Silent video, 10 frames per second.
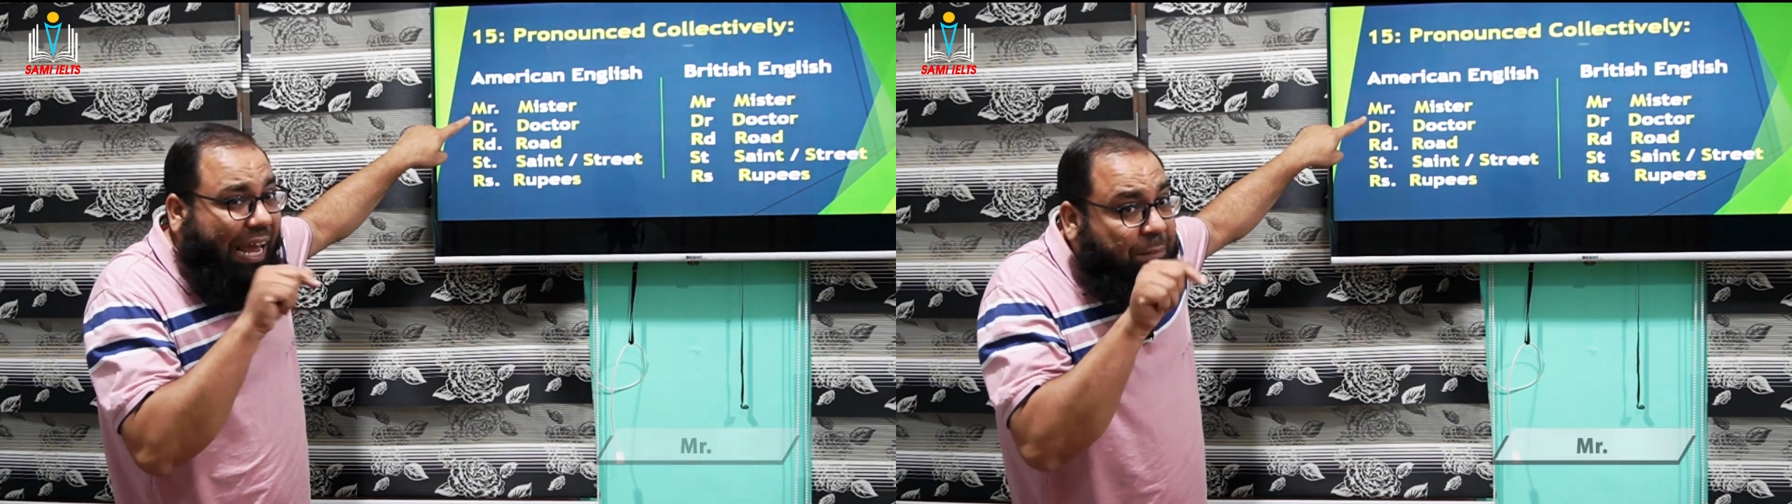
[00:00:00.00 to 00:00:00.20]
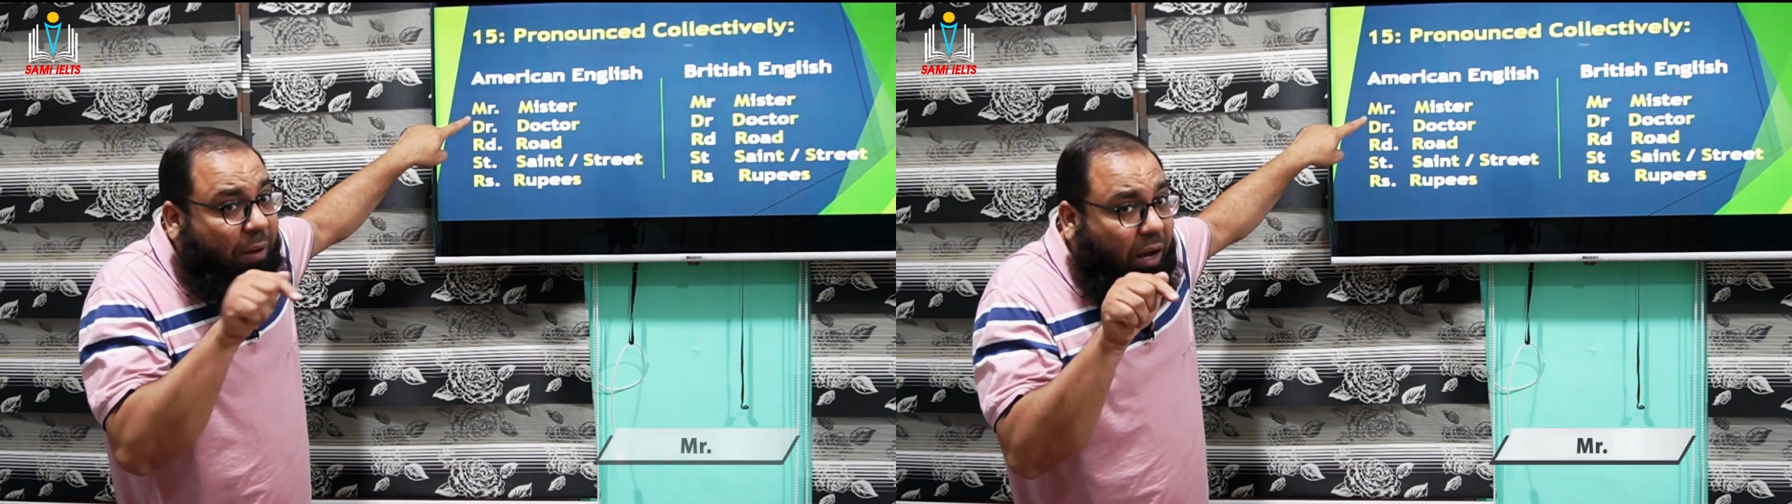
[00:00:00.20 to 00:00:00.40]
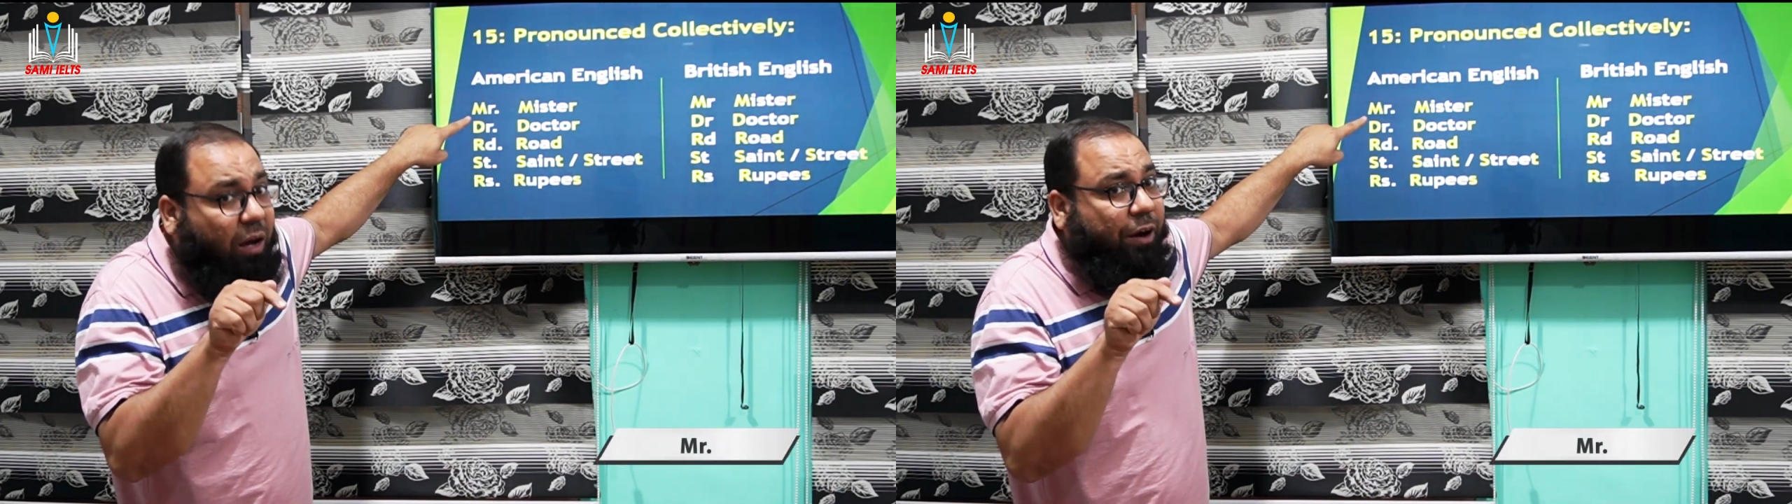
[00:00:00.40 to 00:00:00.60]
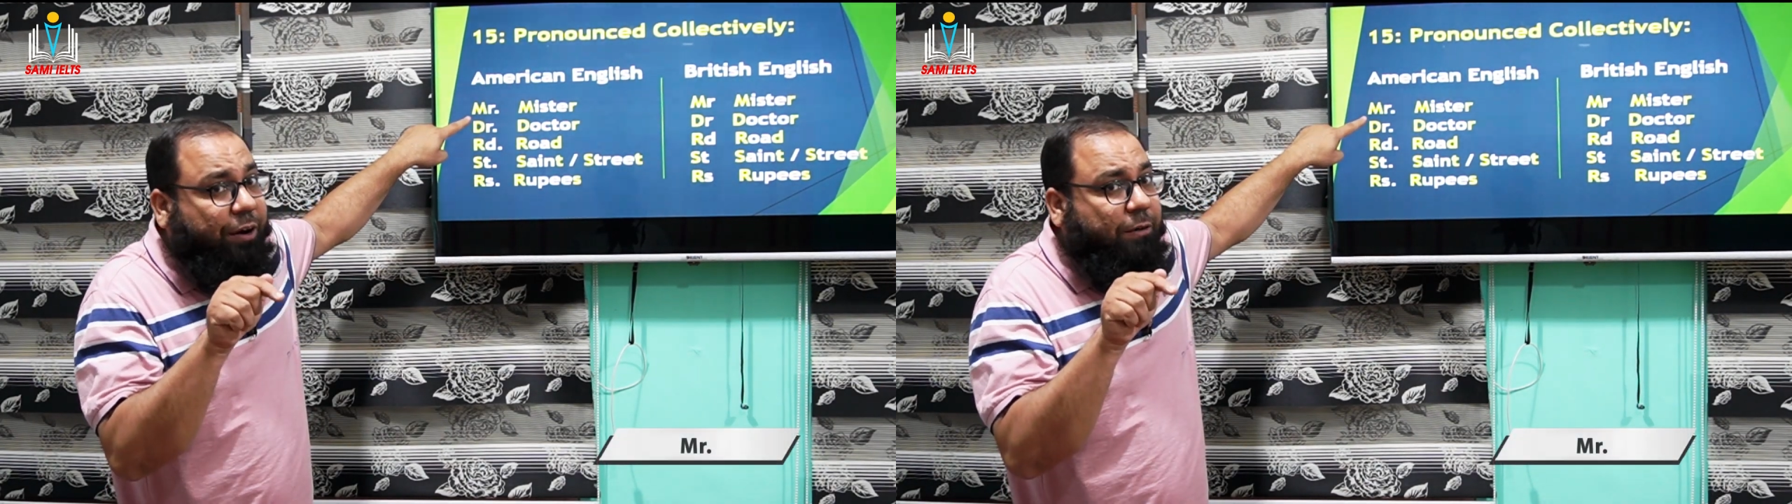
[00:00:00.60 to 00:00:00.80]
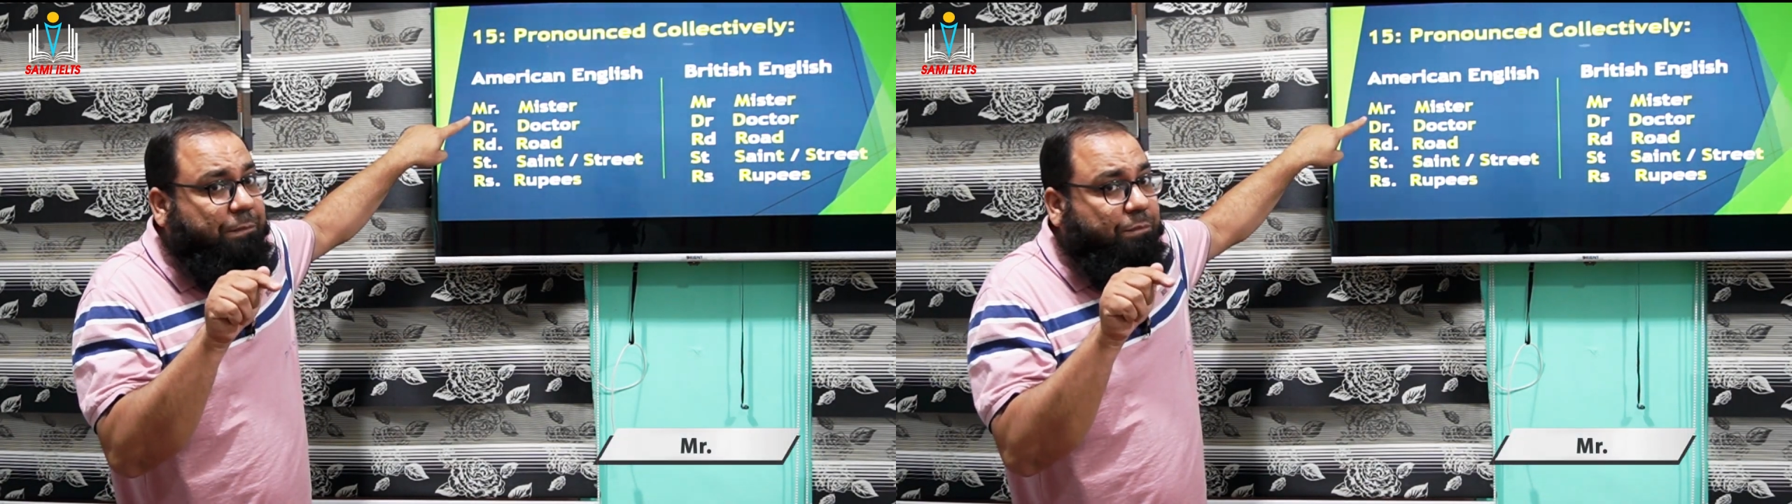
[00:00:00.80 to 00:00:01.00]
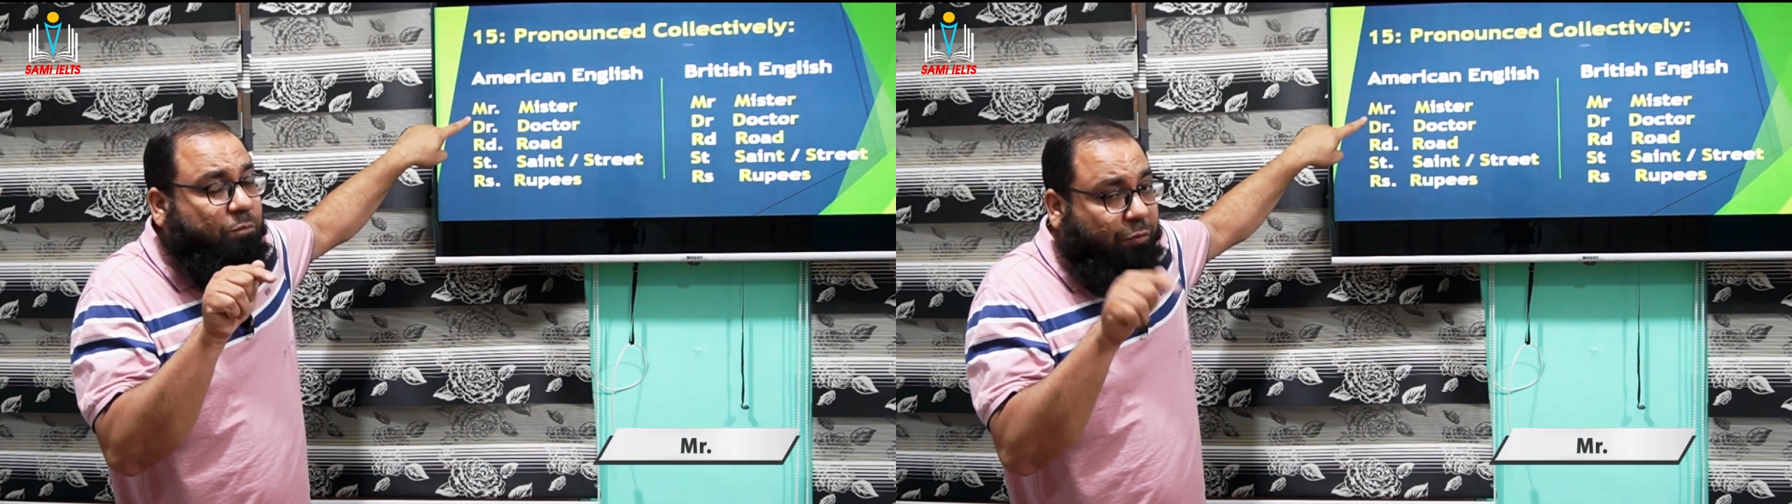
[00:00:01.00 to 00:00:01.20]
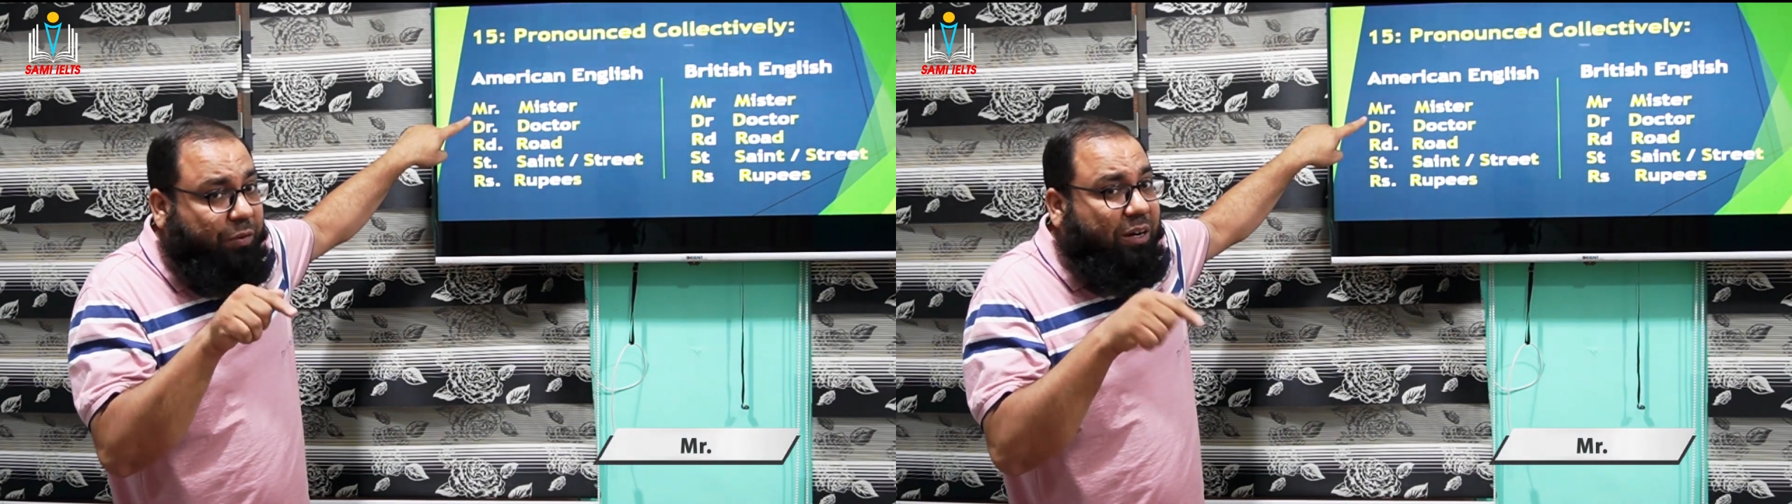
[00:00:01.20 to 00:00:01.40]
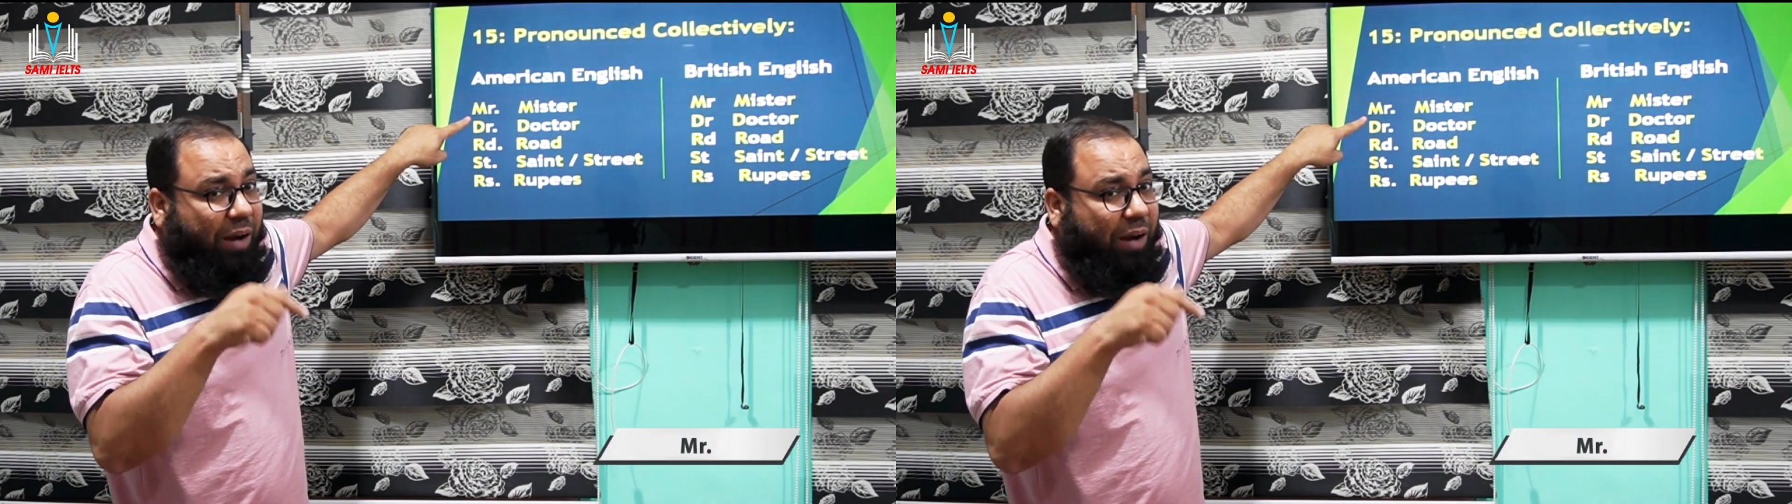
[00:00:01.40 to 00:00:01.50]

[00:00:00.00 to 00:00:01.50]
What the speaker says: MR. We